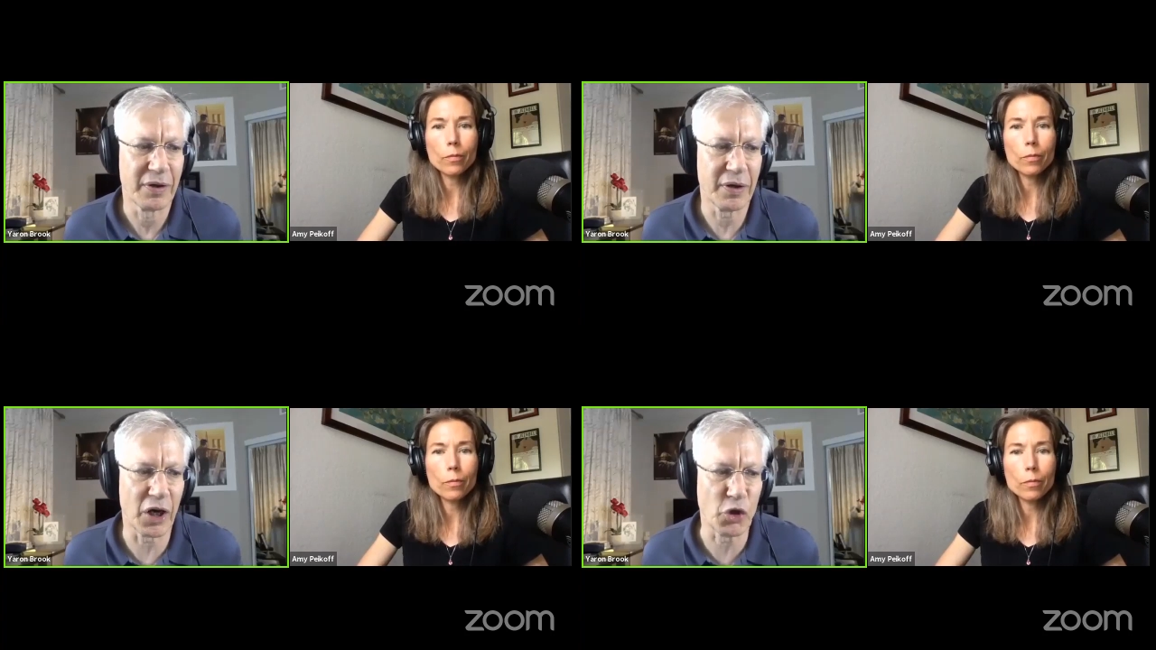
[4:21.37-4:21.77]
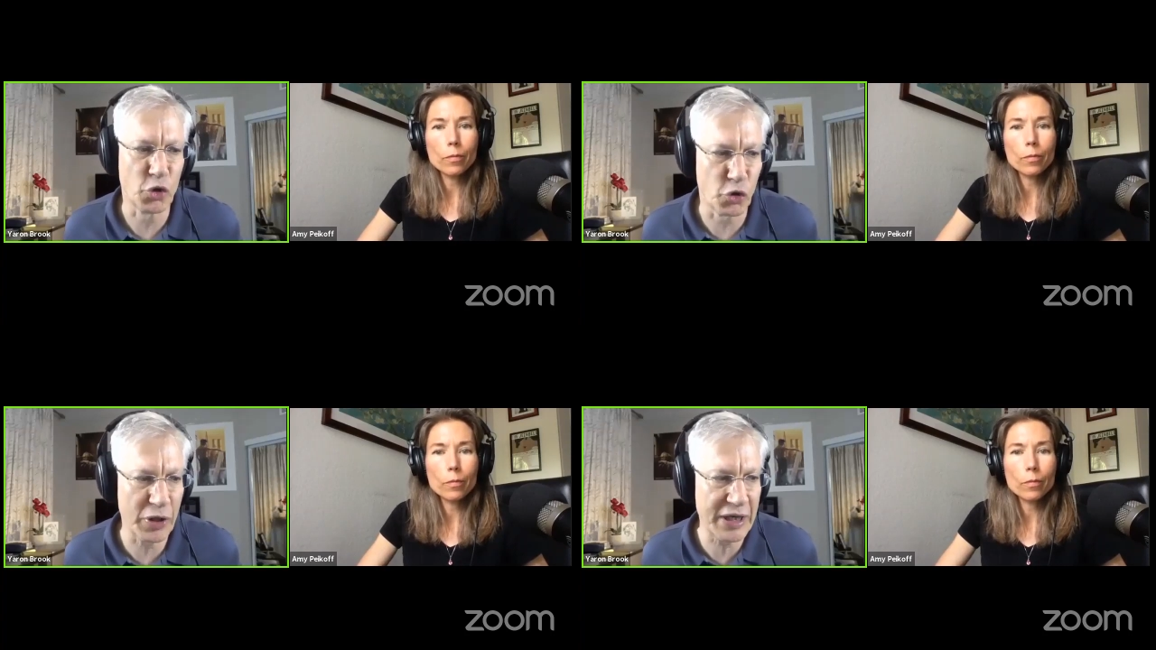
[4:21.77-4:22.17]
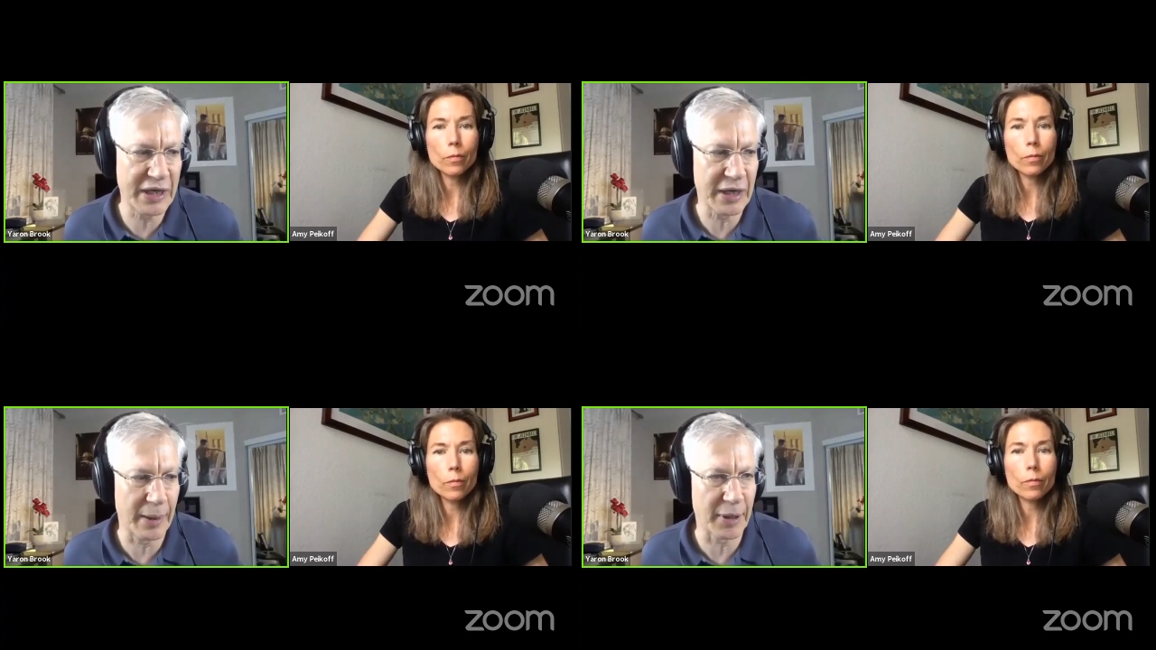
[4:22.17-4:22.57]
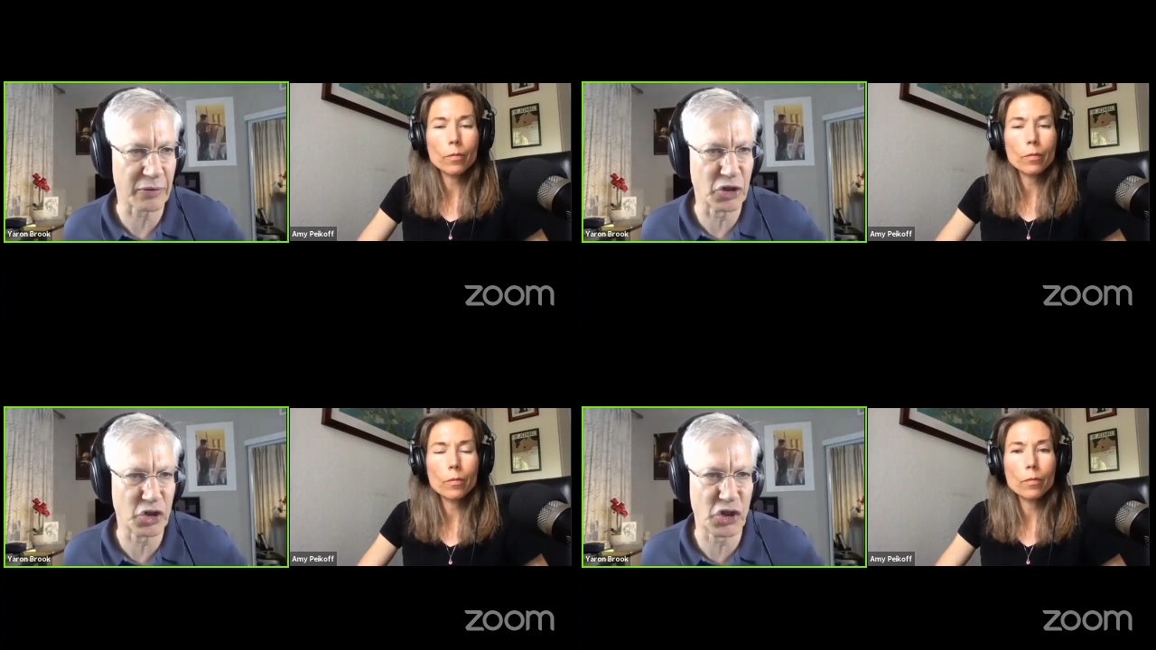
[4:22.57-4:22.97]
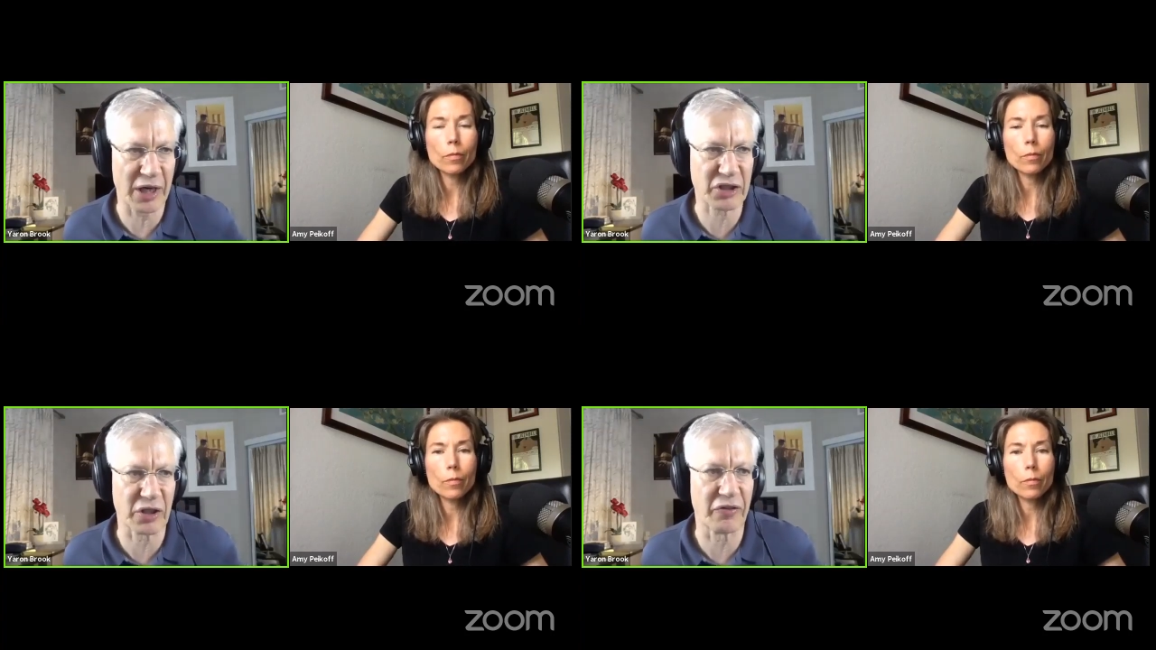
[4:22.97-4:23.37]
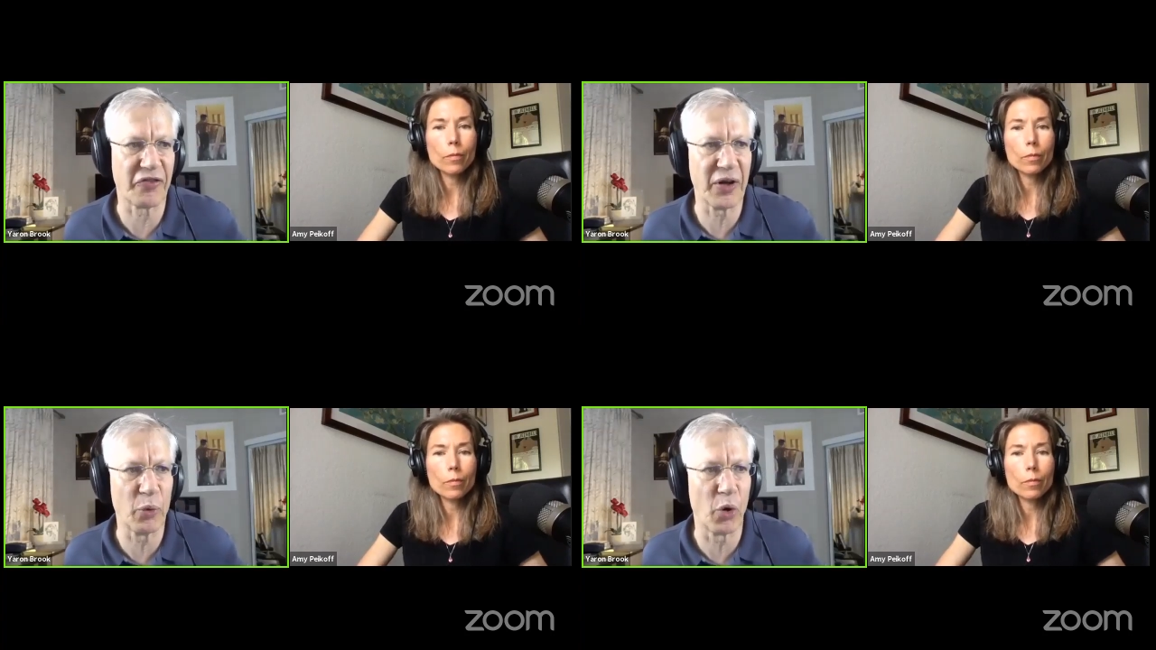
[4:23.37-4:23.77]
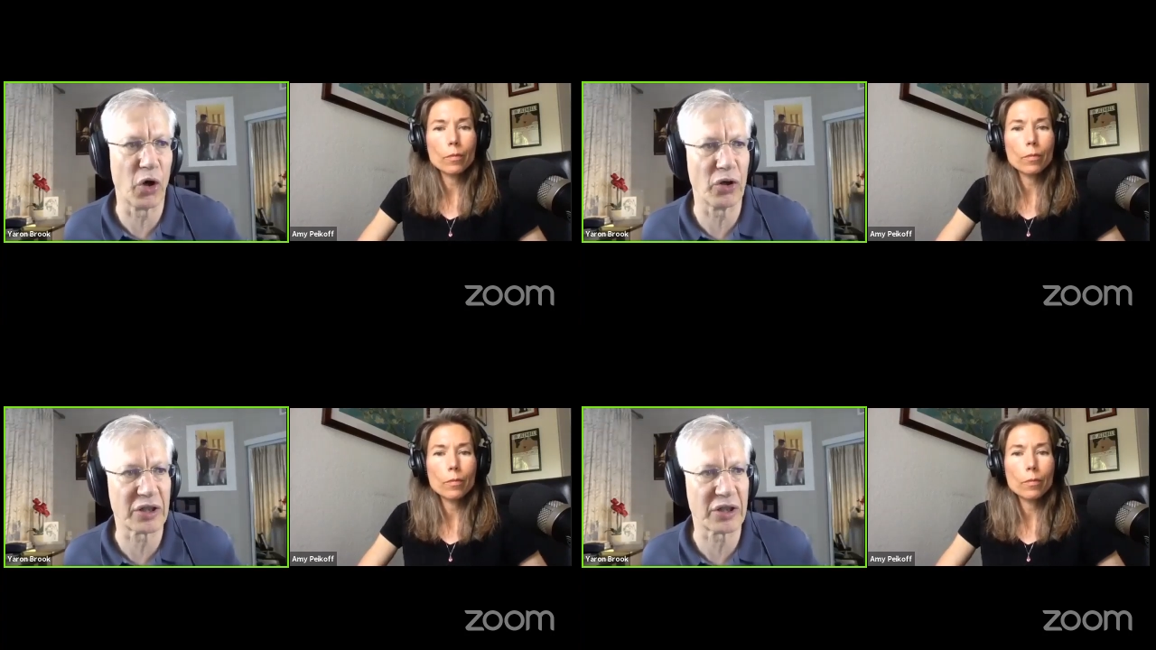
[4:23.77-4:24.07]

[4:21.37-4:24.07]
Speaker 1: agree about the rejection of free will,